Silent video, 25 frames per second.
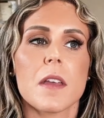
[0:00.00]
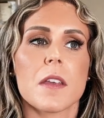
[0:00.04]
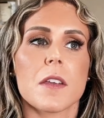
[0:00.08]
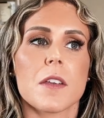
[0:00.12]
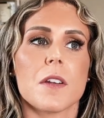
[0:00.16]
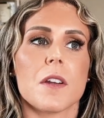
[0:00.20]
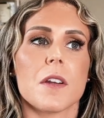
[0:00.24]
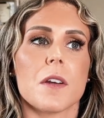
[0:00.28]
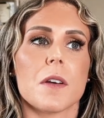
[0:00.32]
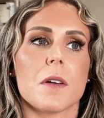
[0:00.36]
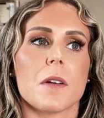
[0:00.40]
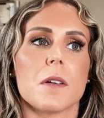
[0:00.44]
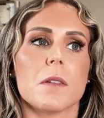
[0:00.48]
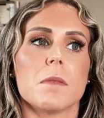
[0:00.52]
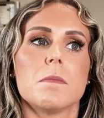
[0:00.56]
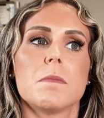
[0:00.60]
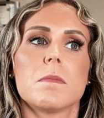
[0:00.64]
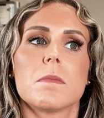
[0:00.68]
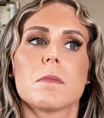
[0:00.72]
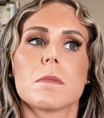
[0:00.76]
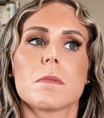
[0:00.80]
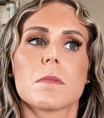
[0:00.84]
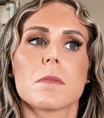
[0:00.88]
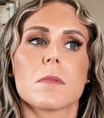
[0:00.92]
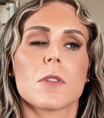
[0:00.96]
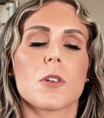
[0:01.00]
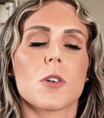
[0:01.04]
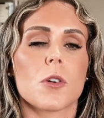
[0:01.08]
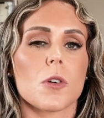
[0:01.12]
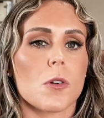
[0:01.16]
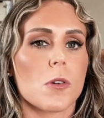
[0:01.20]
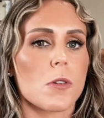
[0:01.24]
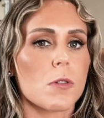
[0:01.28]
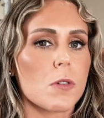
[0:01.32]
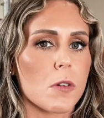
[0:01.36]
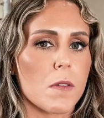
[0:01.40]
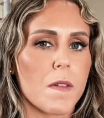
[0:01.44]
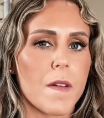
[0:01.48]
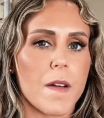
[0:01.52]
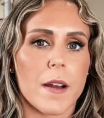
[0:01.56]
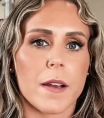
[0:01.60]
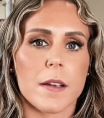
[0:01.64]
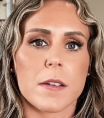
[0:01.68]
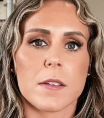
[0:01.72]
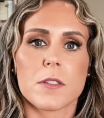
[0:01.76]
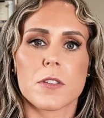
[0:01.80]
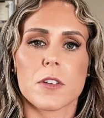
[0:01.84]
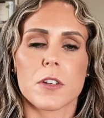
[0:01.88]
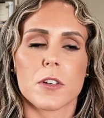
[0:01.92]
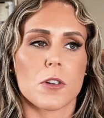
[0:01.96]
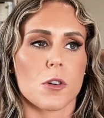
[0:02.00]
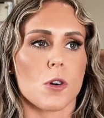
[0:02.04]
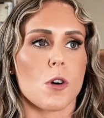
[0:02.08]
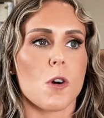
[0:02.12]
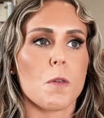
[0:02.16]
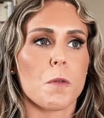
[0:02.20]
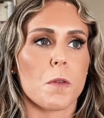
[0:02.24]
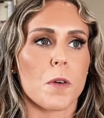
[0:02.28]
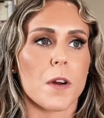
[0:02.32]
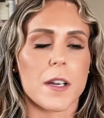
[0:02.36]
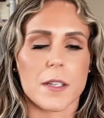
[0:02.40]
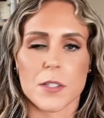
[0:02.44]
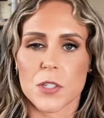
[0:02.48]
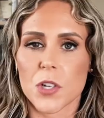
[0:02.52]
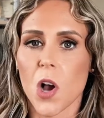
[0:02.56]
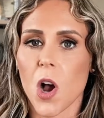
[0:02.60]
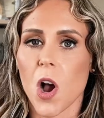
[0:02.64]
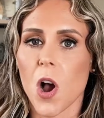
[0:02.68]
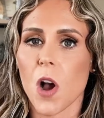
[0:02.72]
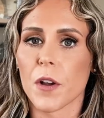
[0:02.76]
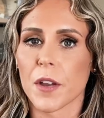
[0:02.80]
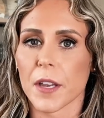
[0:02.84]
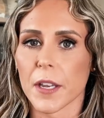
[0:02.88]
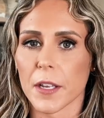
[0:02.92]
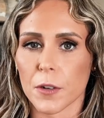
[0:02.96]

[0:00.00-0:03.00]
you know, girlfriend to girlfriend talk